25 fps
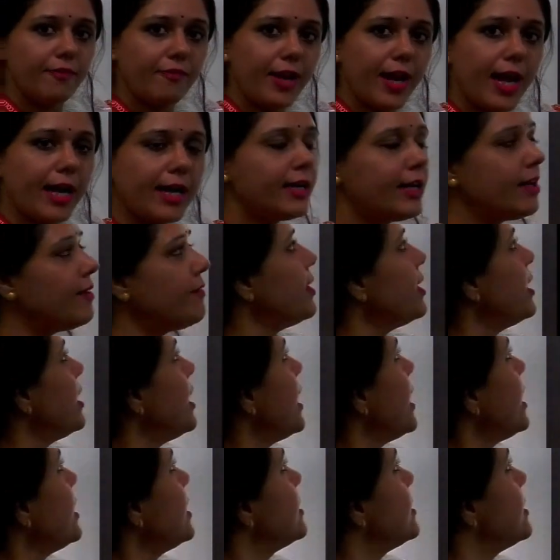refractive
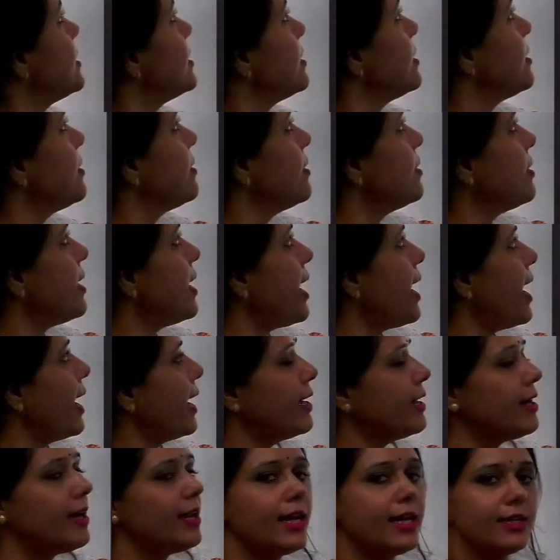index,
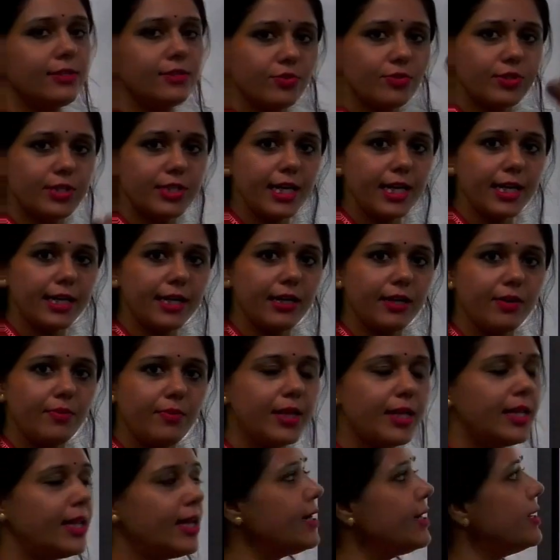angle associated
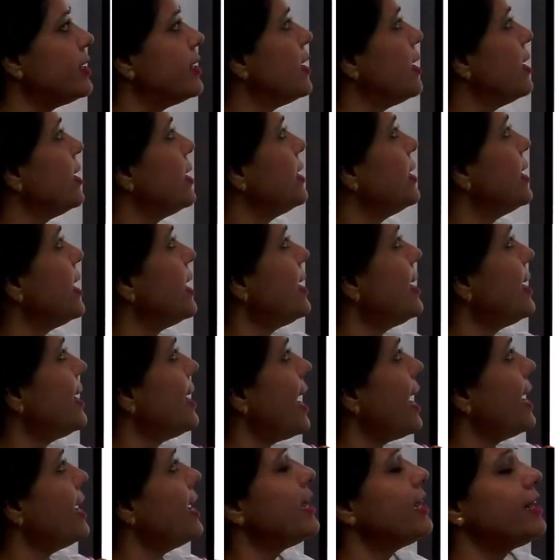with it, then
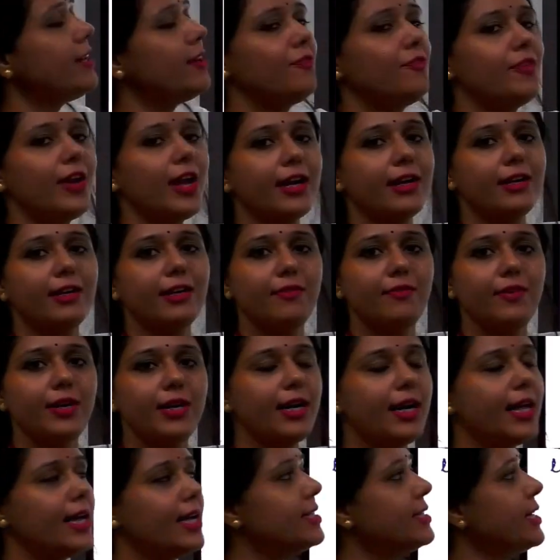cladding refractive
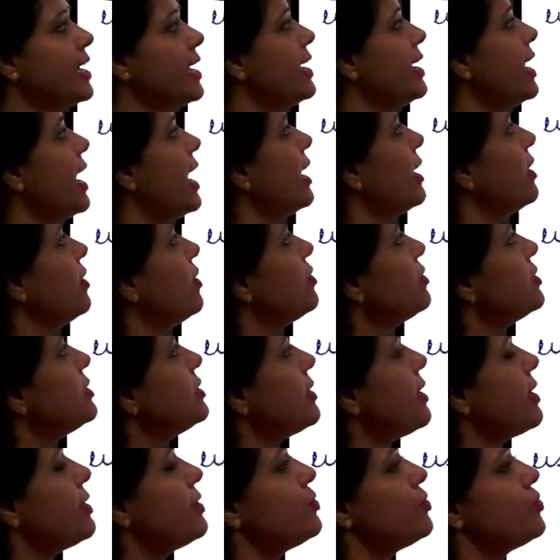index and
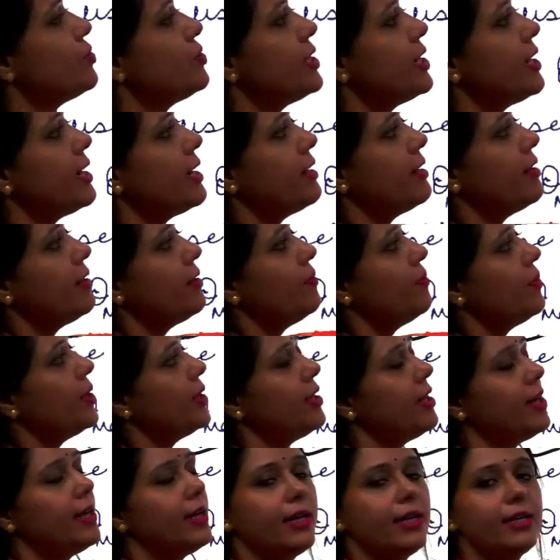angles associated
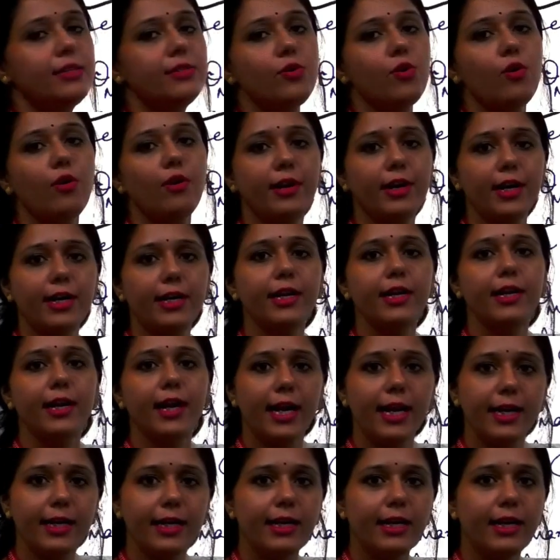with it is already
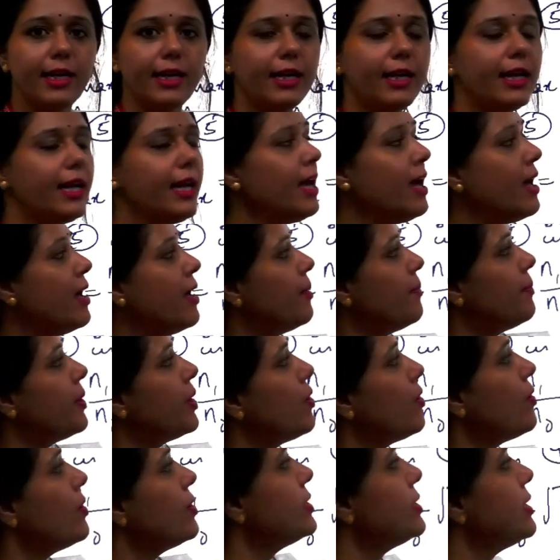90 degree
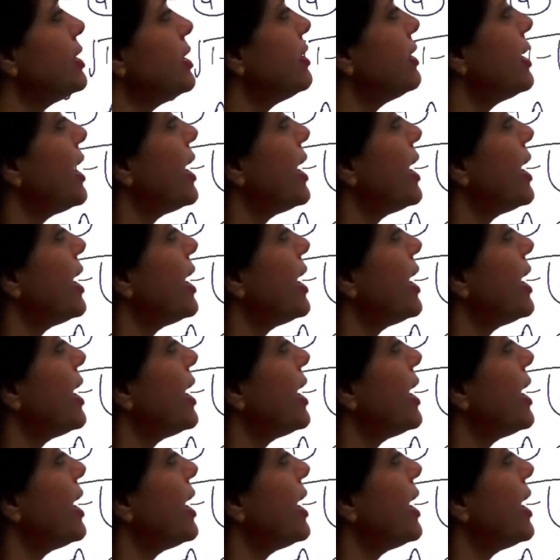because the